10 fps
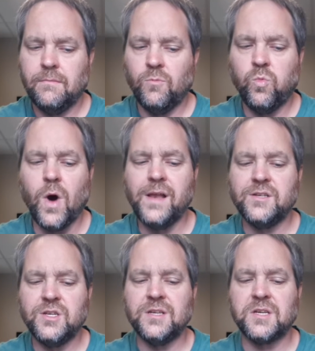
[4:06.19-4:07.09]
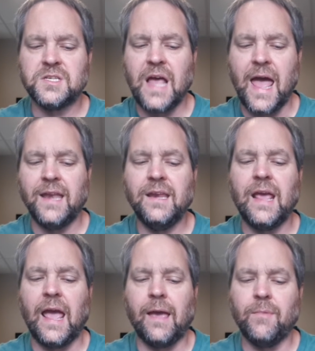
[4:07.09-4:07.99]
what Jesus'
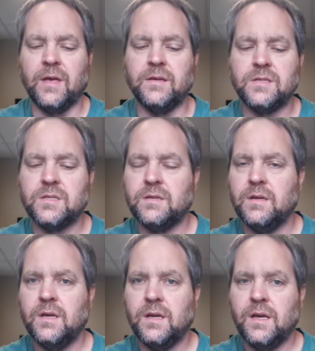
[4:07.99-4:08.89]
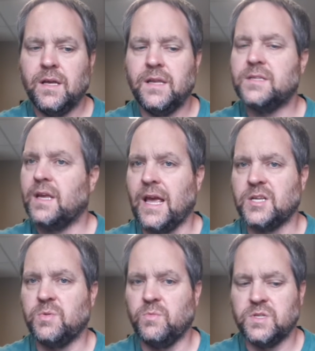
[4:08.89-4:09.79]
endgame is in his
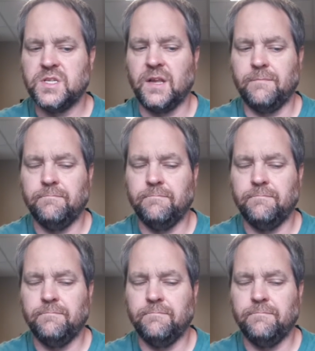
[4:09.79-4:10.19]
engagement with sin.